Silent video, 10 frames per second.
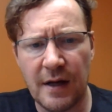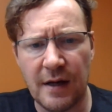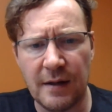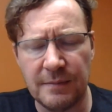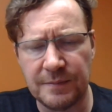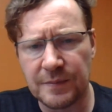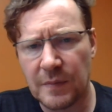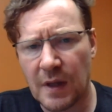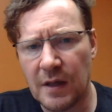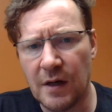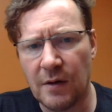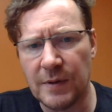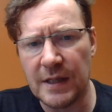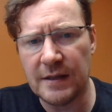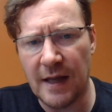
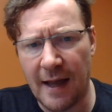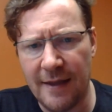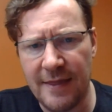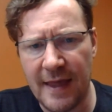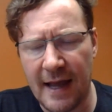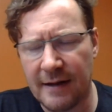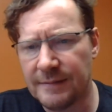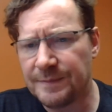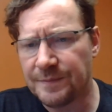We need to end that.